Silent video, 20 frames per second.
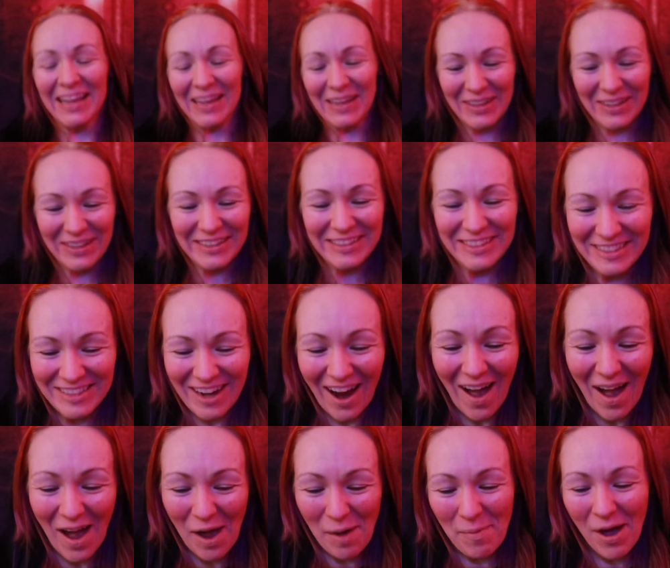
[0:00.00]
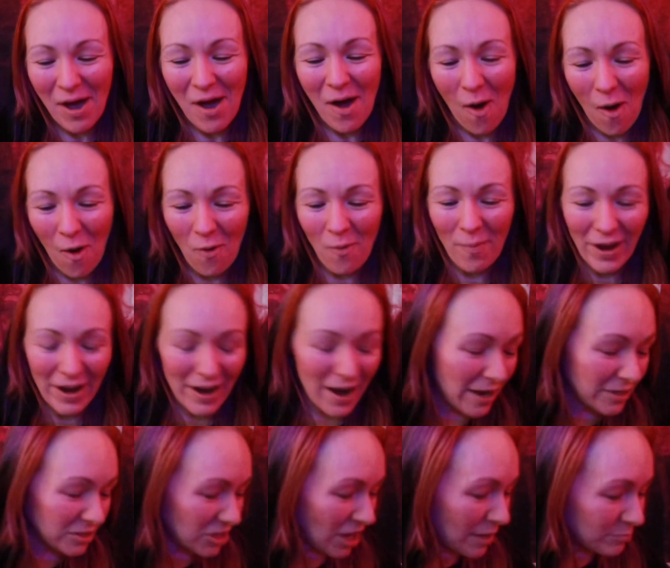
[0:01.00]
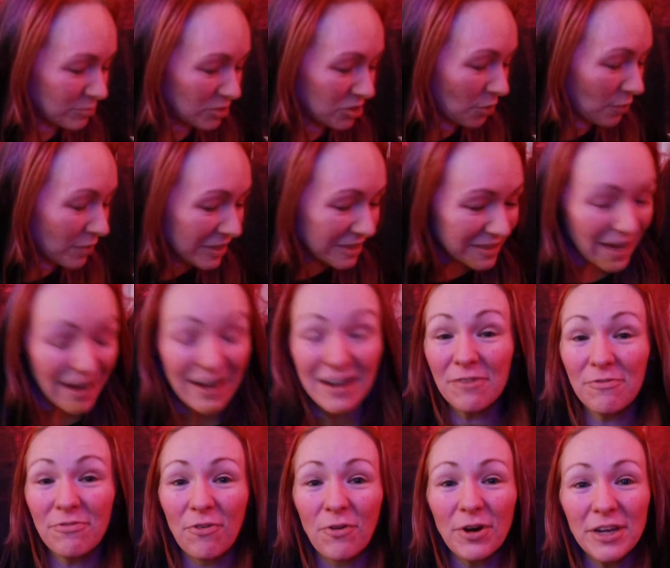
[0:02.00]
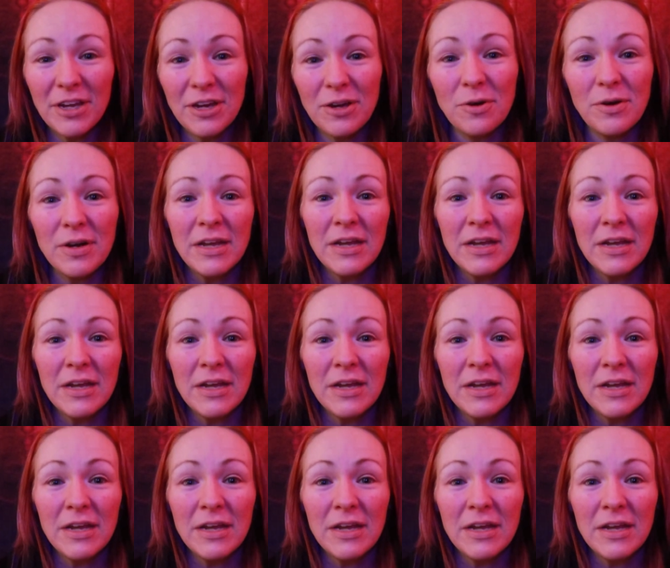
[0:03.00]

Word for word: Good job! Oh my gosh, I'm so excited for you.